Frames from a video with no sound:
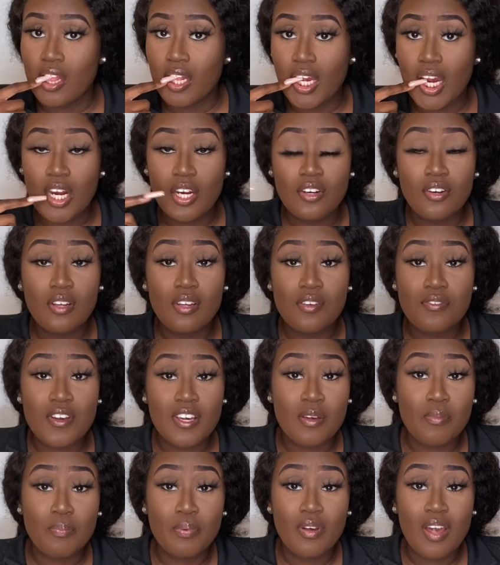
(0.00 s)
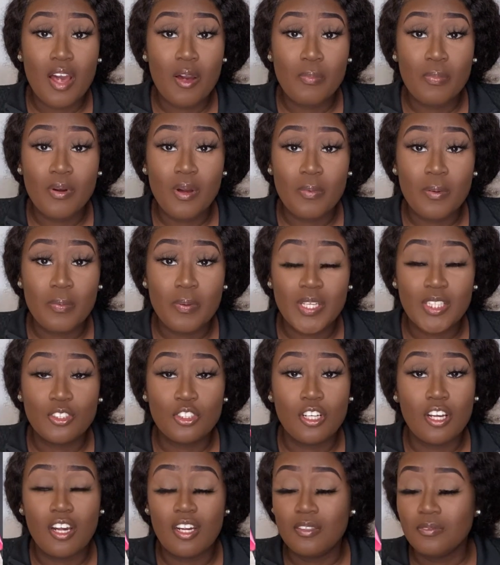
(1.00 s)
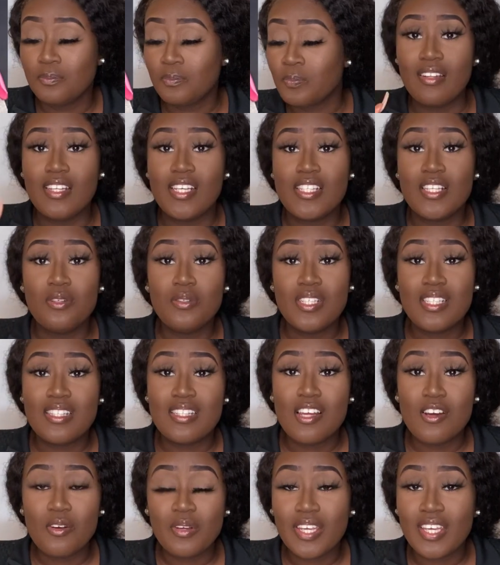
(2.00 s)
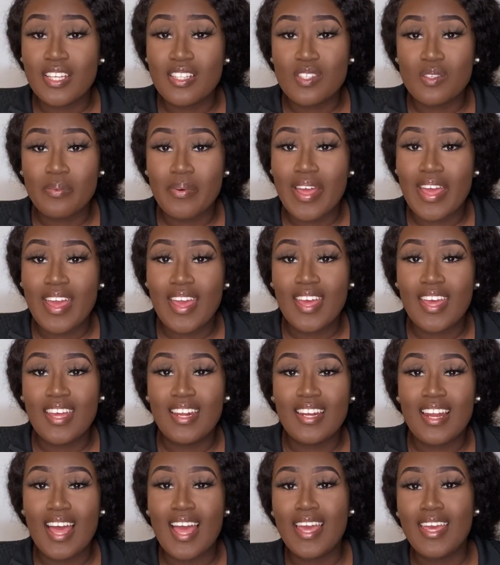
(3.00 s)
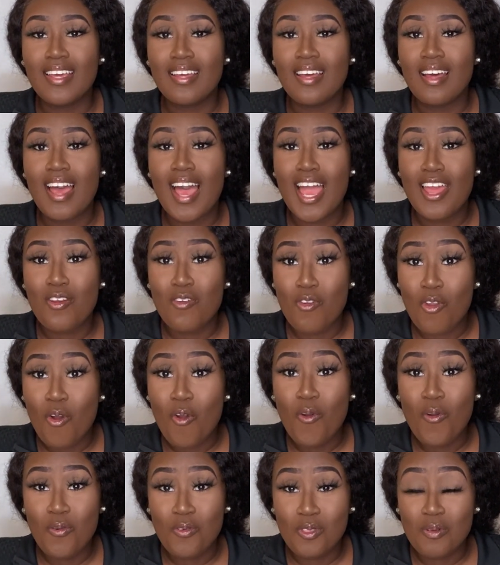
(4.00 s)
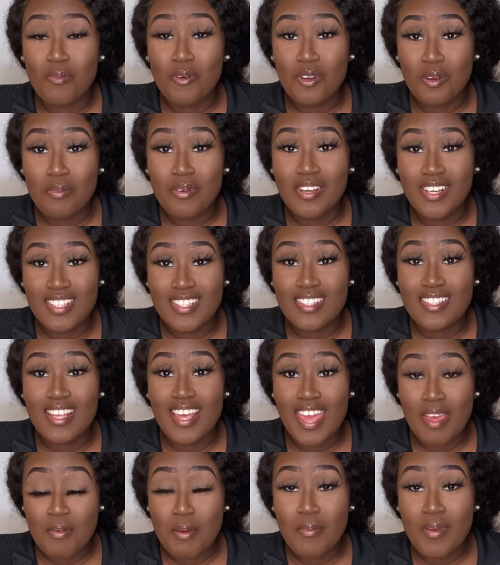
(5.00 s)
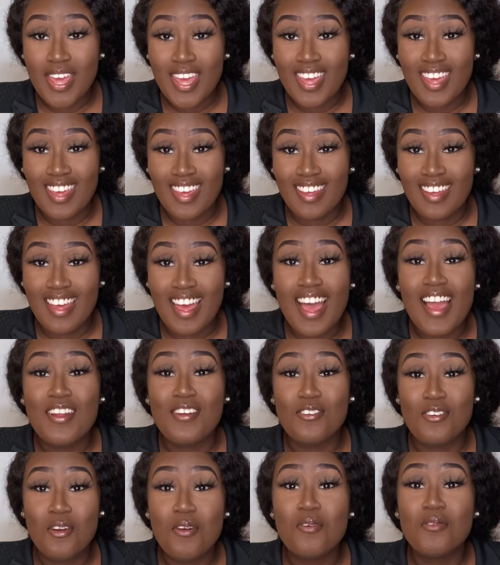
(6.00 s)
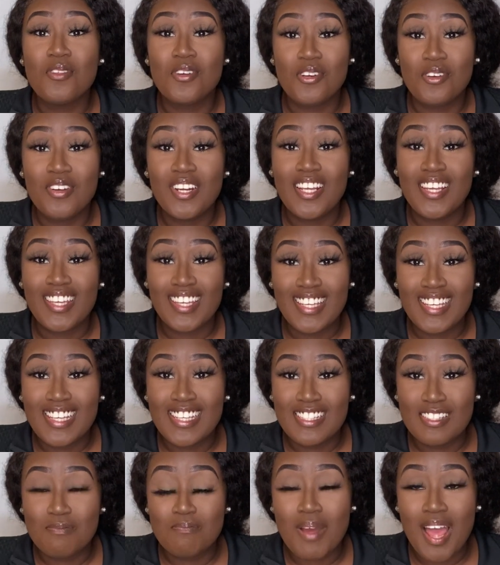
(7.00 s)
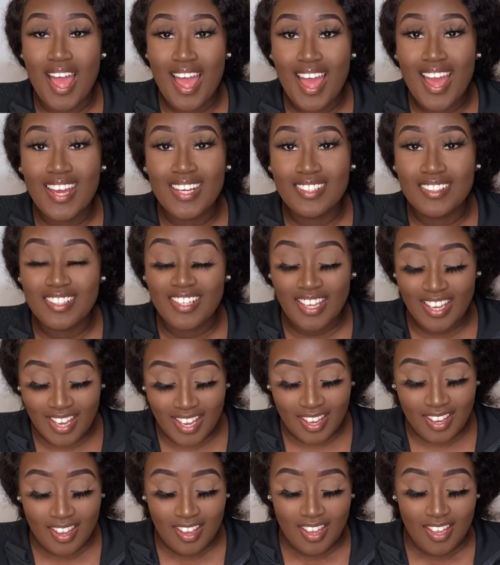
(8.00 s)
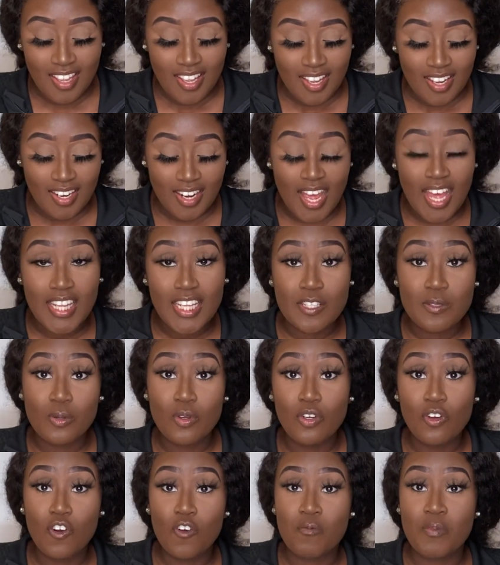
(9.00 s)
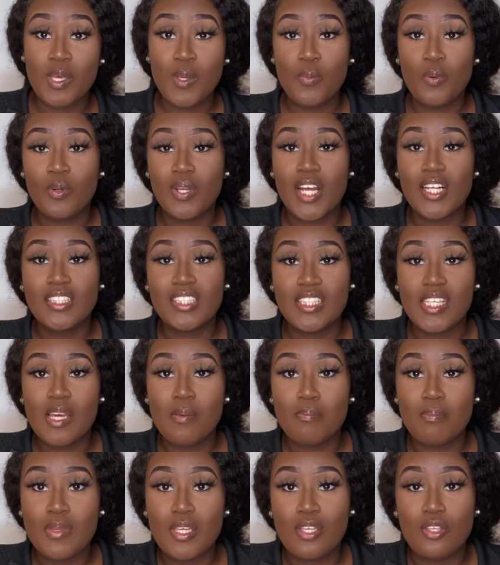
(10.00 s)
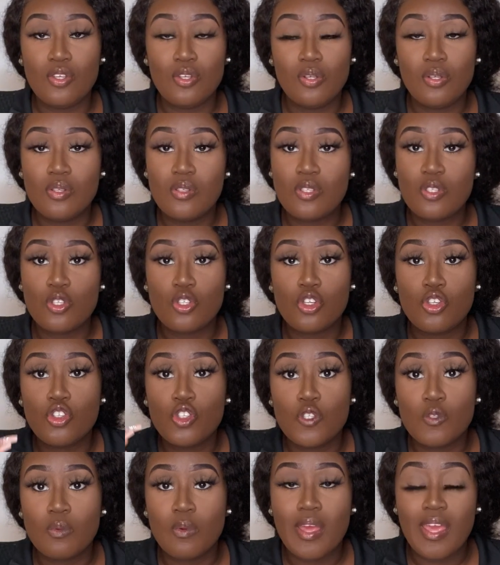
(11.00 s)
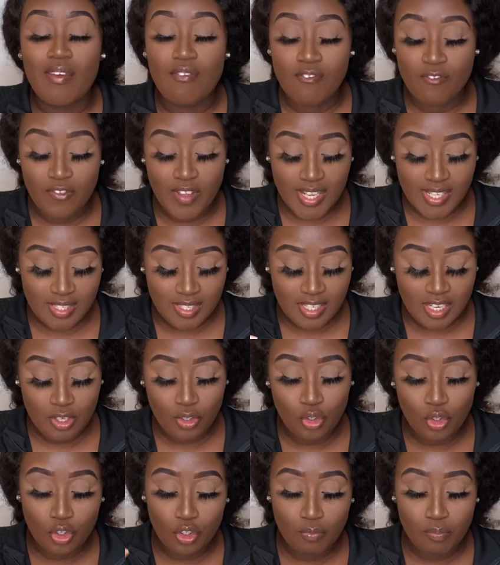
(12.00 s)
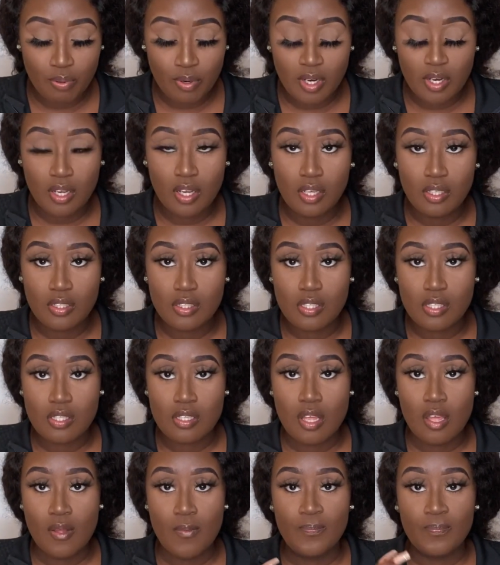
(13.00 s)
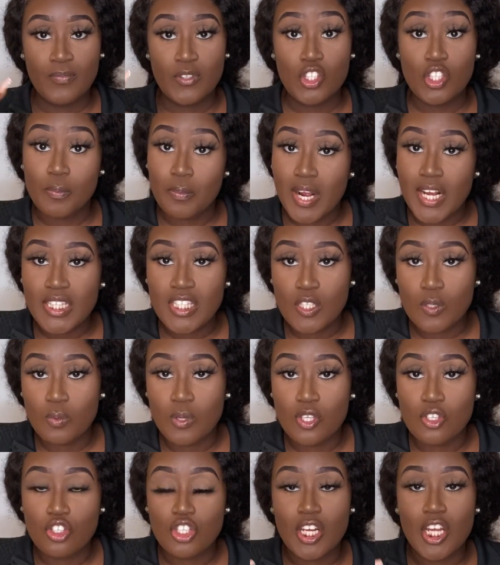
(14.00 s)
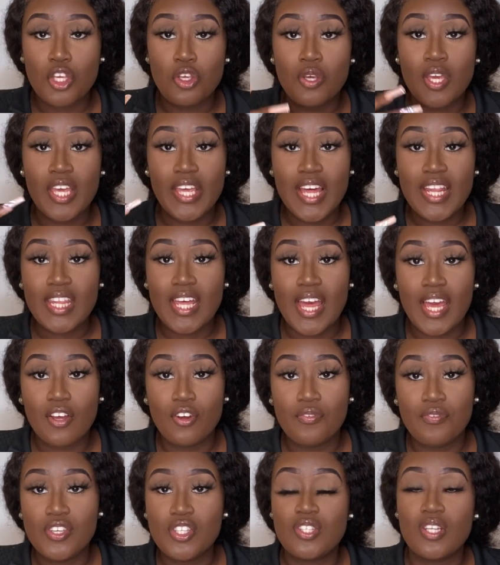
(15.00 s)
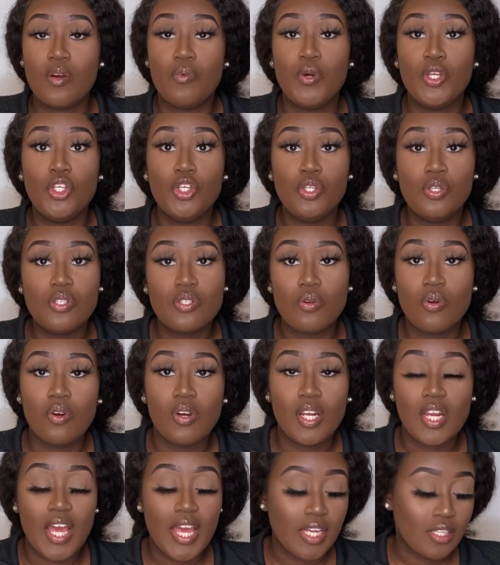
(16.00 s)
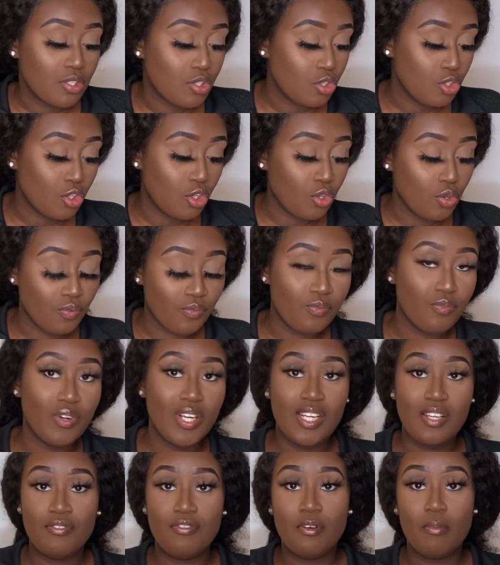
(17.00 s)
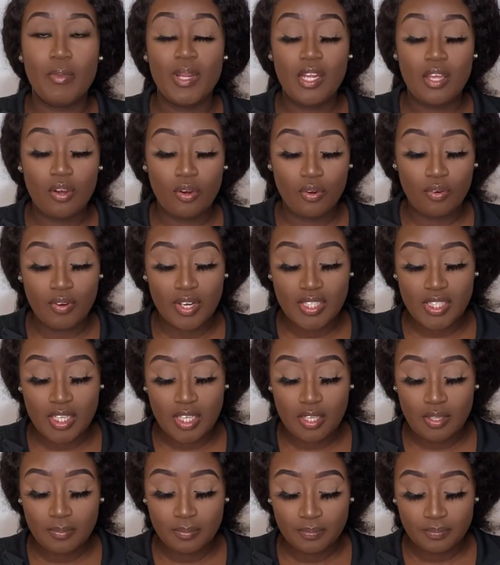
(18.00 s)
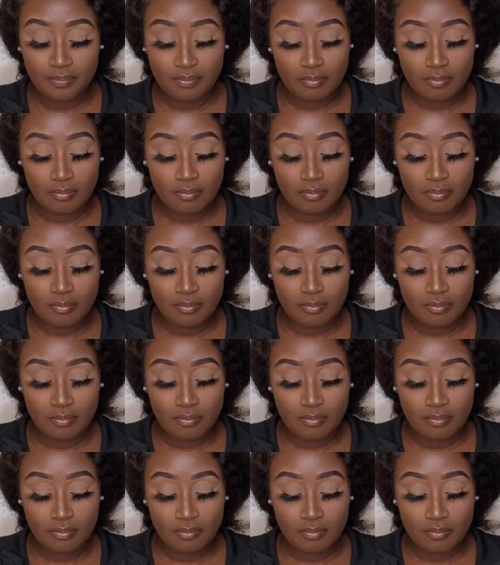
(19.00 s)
I don't know if I'll put up a picture. They sell these nail kits where like, I know the monomer is MMA. I know the acrylic is bad, okay? And that's what a lot of people that DM me use. So just invest in good products to practice with so that you can get the hang of it. So that when you use it on clients, you know, you're really familiar already.